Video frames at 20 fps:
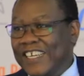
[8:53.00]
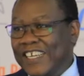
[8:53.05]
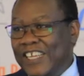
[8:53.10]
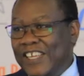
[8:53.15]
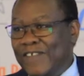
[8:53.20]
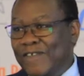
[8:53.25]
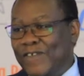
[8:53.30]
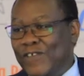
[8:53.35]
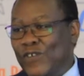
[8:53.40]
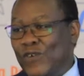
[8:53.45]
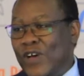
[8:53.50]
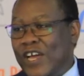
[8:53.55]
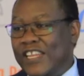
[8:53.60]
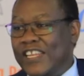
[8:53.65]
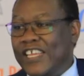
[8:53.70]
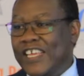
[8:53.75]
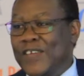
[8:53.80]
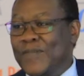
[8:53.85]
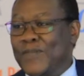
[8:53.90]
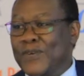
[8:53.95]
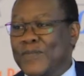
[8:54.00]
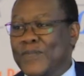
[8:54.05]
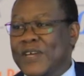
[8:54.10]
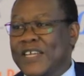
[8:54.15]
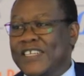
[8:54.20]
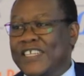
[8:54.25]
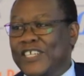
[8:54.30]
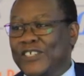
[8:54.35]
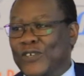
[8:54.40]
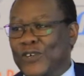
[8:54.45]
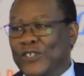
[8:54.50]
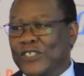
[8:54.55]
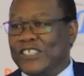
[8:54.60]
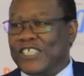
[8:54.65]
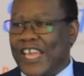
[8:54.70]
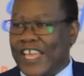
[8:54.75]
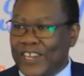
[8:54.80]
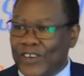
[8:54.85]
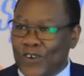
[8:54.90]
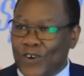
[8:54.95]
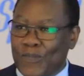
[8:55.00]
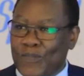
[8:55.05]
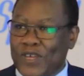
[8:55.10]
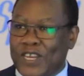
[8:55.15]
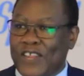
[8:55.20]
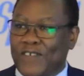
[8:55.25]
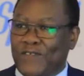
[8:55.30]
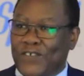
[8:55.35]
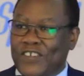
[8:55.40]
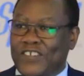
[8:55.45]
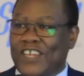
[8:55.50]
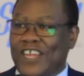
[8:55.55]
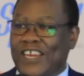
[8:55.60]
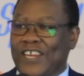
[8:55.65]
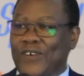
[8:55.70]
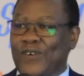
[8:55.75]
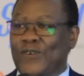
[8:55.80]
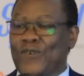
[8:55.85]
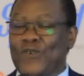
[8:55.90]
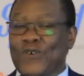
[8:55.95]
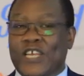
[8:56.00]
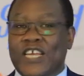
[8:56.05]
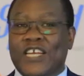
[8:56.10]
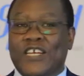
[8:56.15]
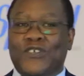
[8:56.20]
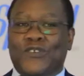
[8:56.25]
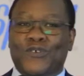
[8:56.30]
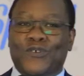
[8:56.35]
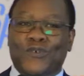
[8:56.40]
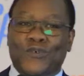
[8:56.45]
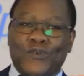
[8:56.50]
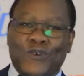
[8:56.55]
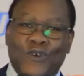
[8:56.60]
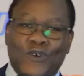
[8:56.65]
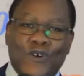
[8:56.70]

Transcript: if you are on the implementation side or beneficiary or looking to